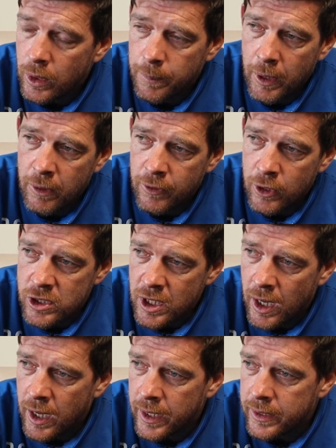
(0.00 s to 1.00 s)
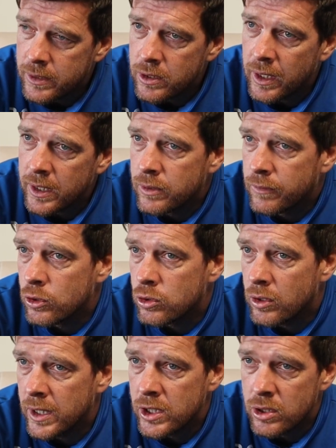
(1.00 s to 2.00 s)
Well, they're both onside, so that's a
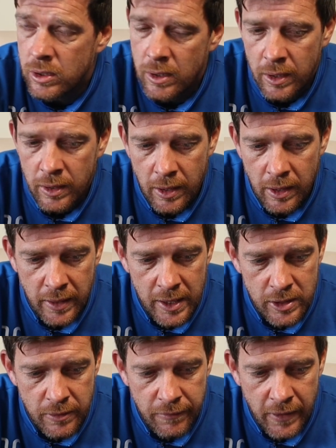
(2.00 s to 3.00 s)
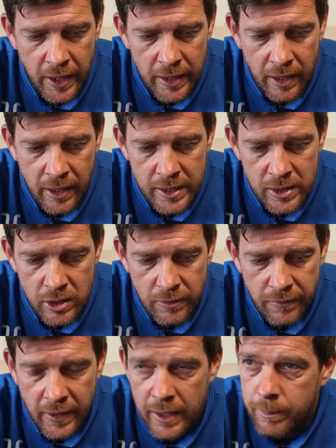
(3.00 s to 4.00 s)
frustration. And there's your fine lines and
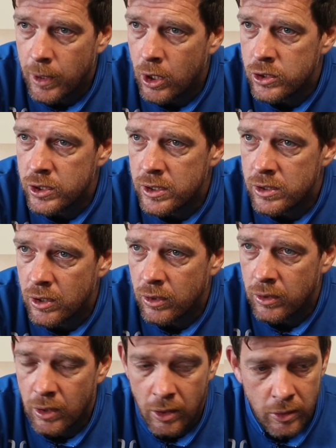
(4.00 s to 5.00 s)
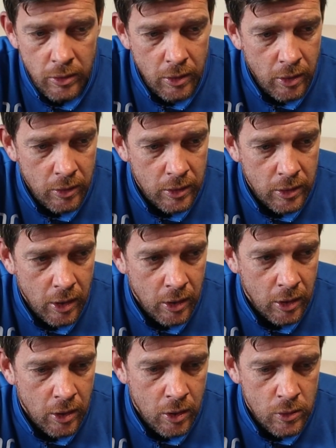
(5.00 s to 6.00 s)
your fine margins
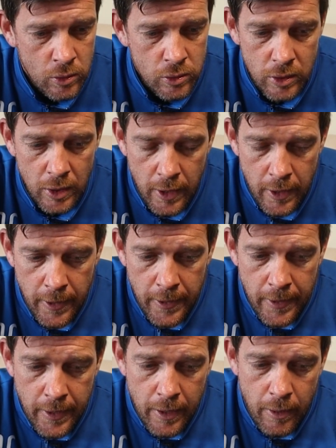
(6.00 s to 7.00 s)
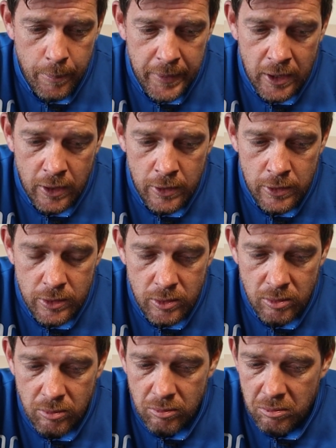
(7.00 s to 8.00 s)
on goals.
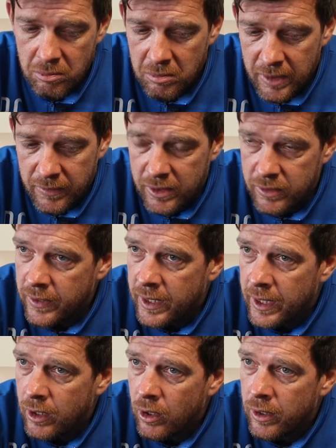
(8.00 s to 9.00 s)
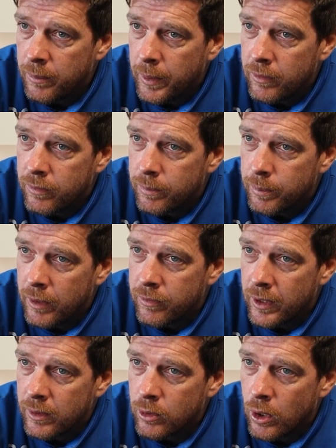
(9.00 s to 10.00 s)
Because if it's VAR, they both
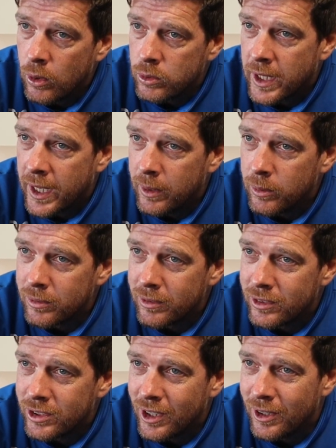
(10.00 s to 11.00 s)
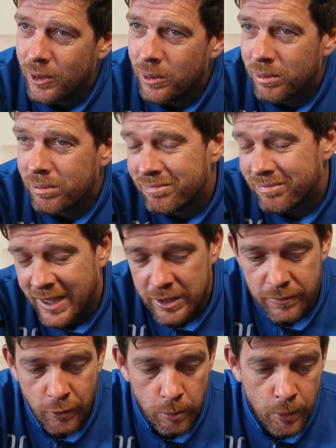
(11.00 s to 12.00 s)
those goals count. So
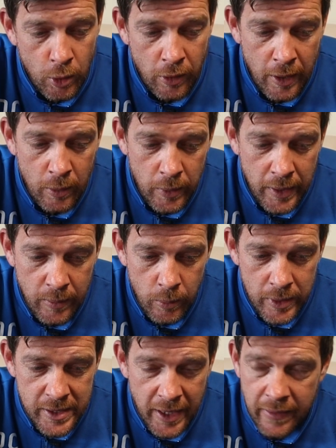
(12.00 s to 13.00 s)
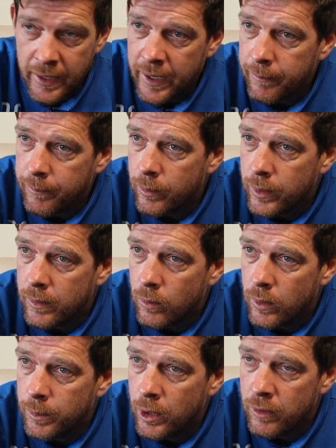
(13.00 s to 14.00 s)
that's football, though. We take that. We
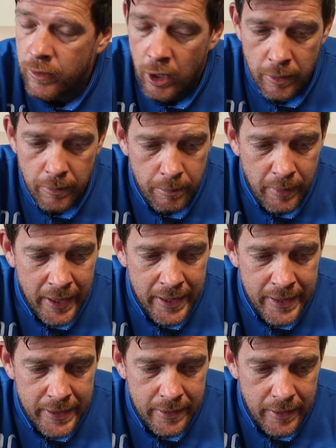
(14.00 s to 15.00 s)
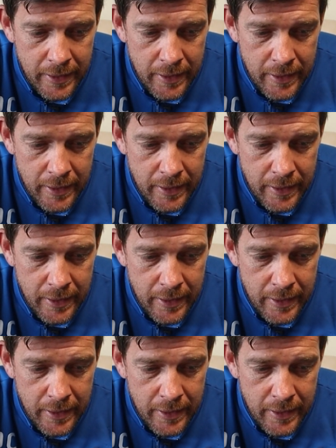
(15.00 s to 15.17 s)
move on. Matty,